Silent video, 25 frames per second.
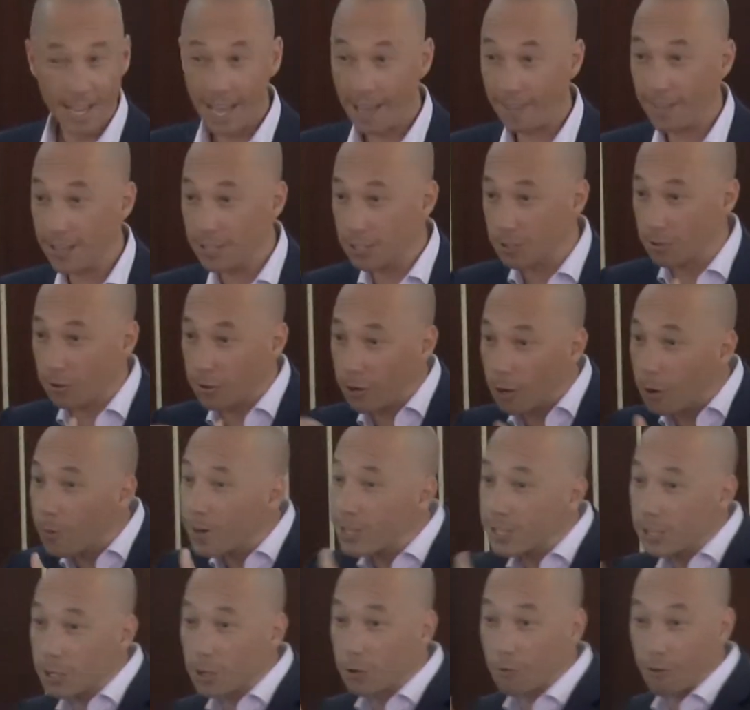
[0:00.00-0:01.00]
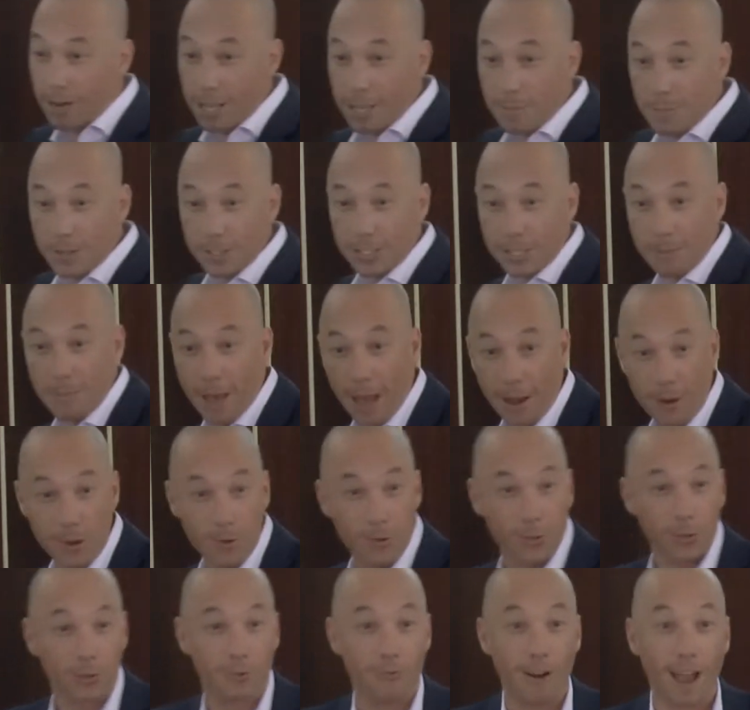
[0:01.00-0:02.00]
and there's not always agreement about
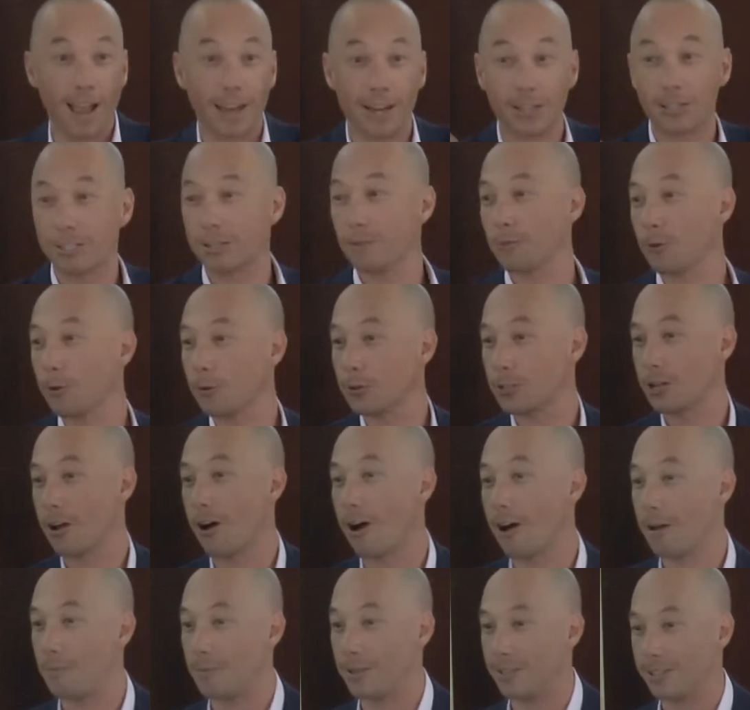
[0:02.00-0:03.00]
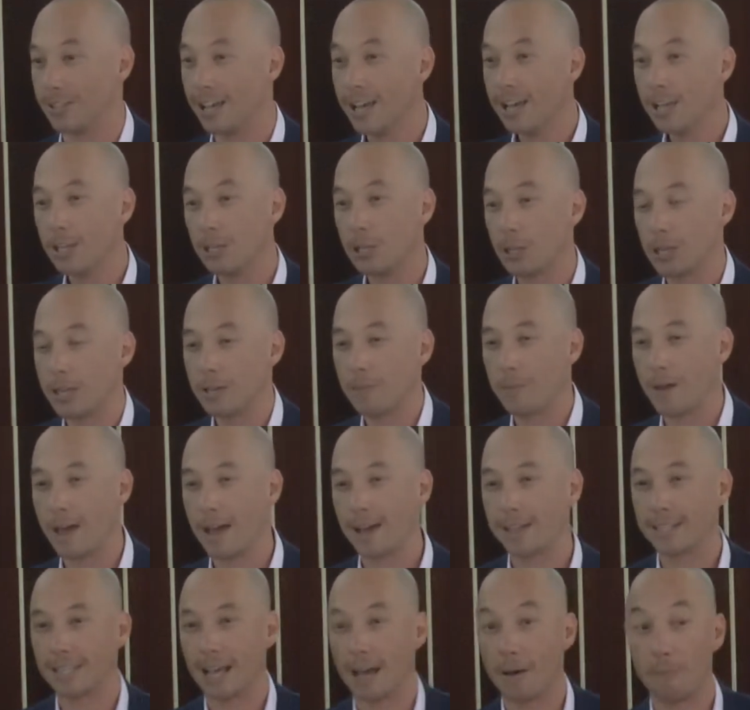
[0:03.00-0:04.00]
who the greatest of all time is. You think
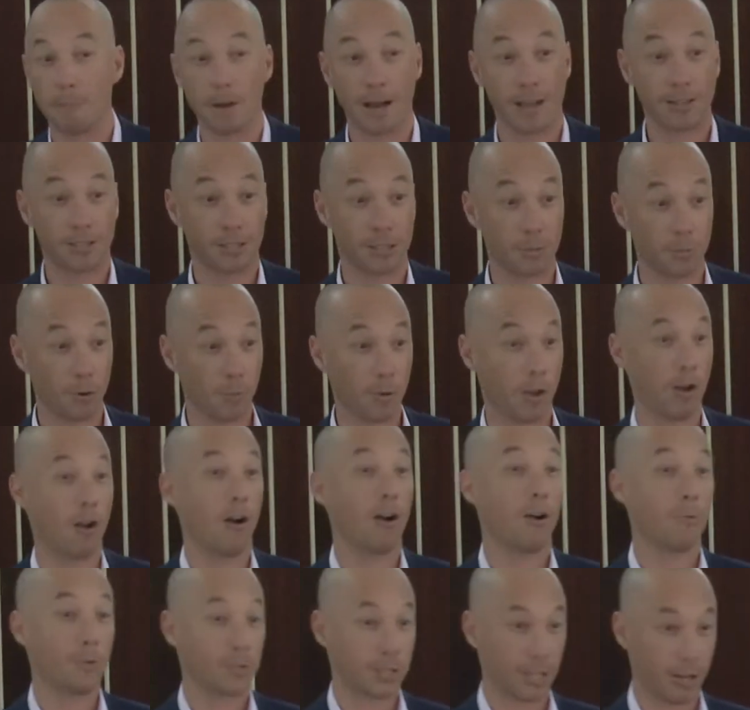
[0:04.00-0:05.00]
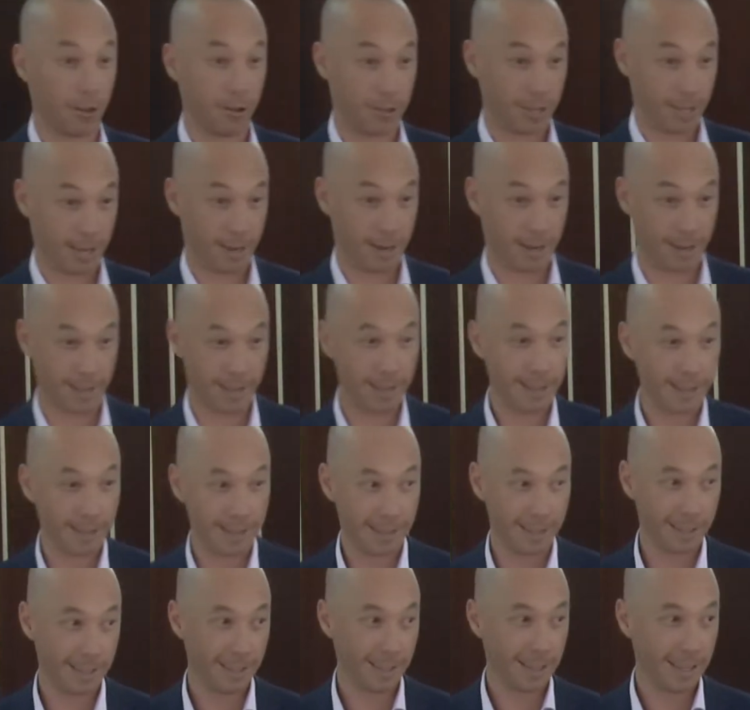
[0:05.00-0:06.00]
about um, basketball. When I was a lot younger,
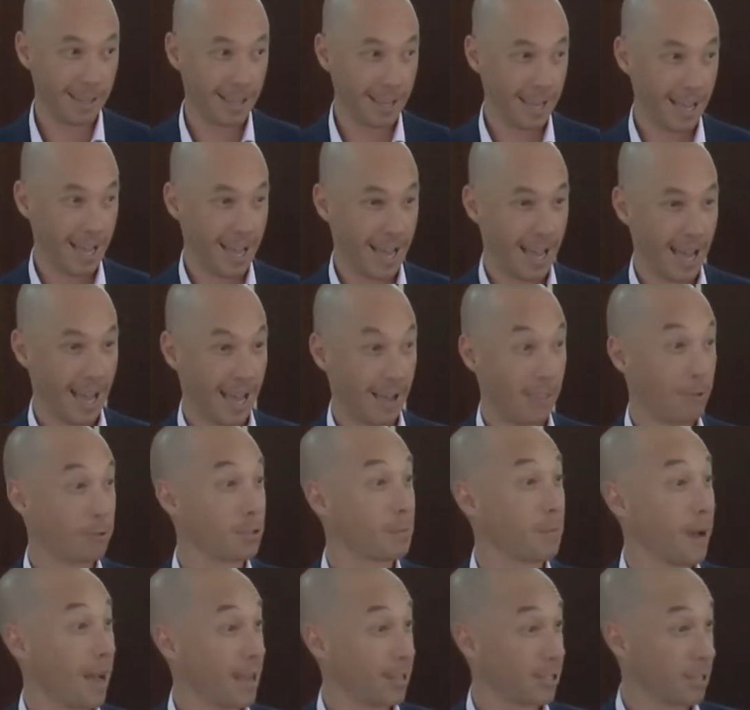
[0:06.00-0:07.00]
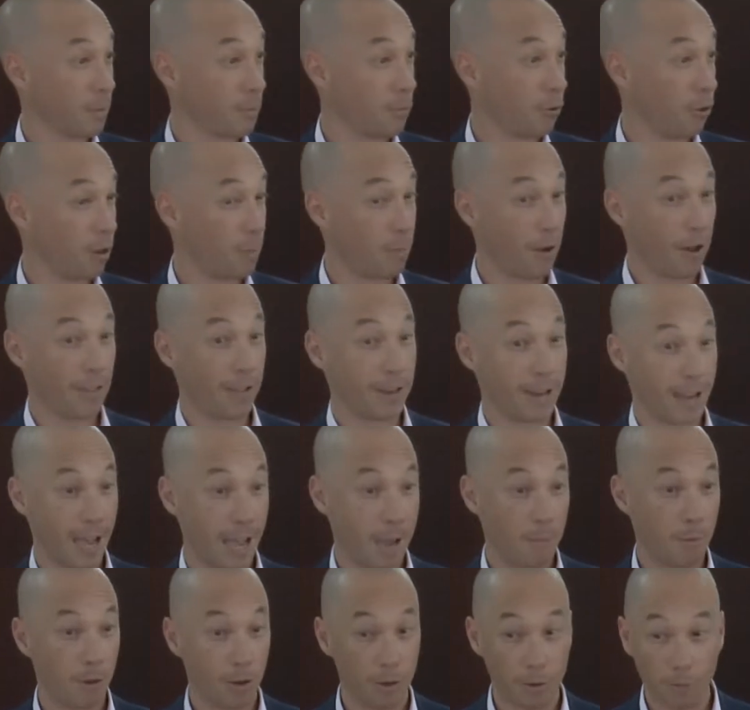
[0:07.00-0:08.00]
uh, there was a basketballer by the
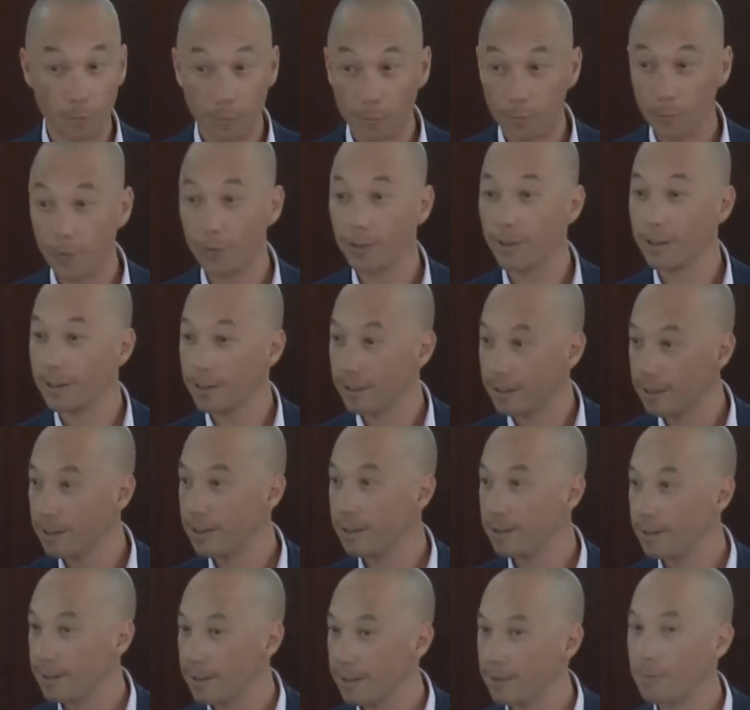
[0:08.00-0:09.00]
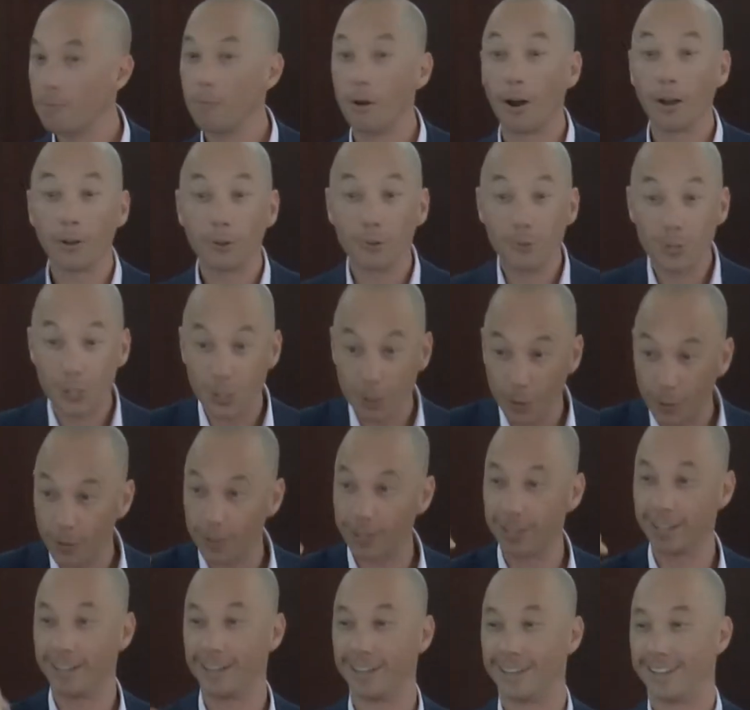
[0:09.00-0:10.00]
name of Michael
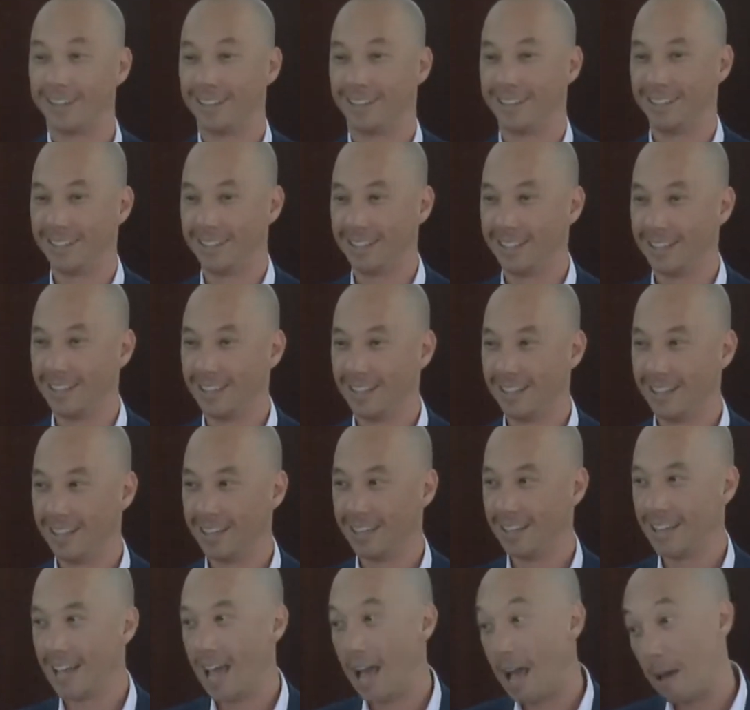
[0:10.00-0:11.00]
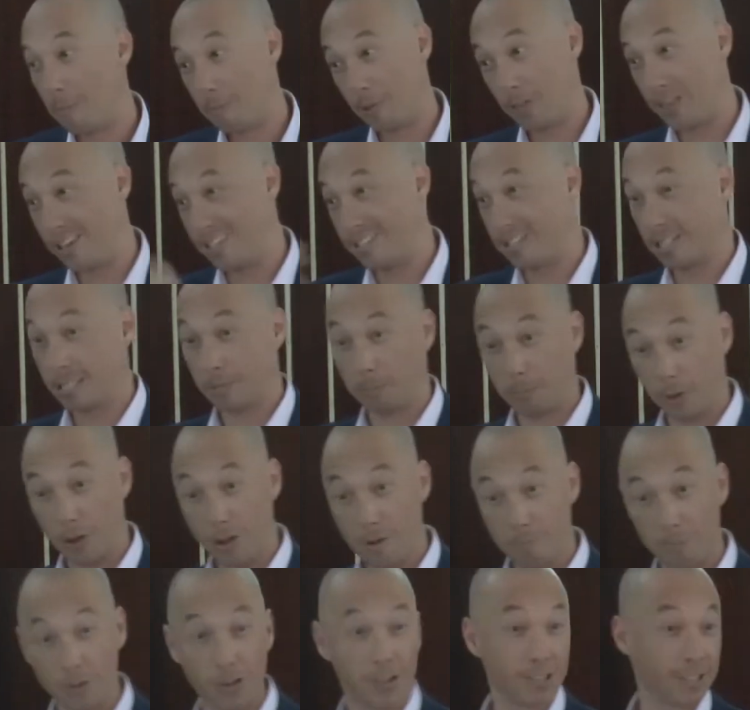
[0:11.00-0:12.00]
Jordan. But there's
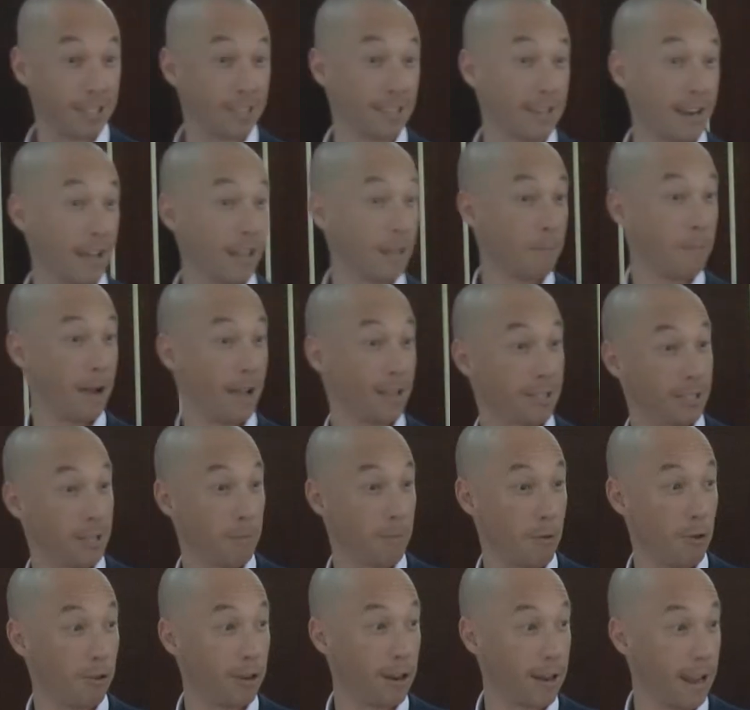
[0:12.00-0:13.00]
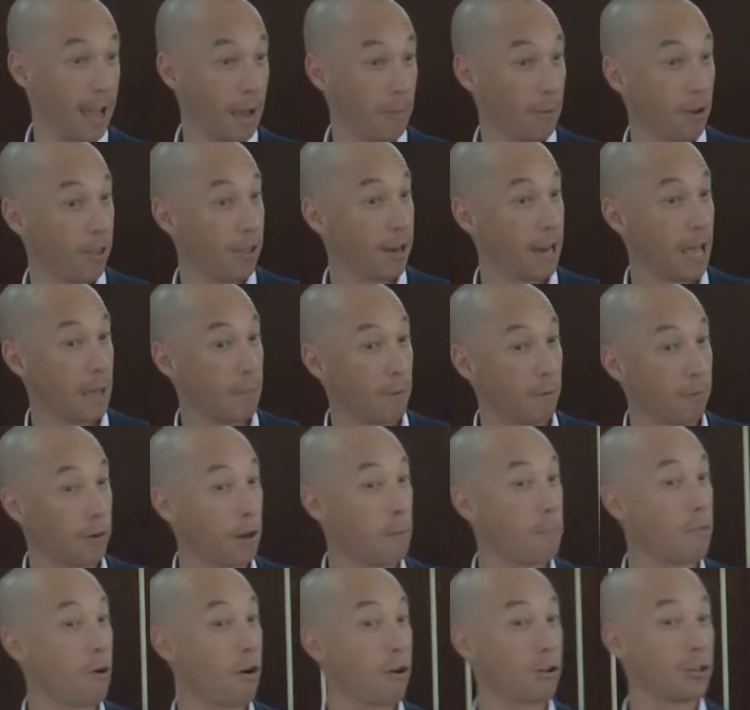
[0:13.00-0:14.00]
dispute because there's another basketballer now by the name of
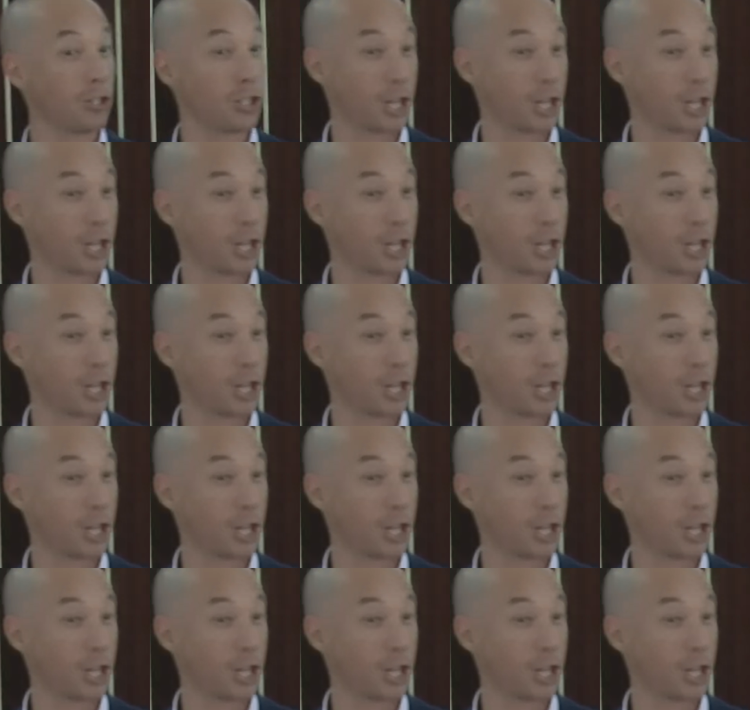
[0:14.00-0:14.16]
LeBron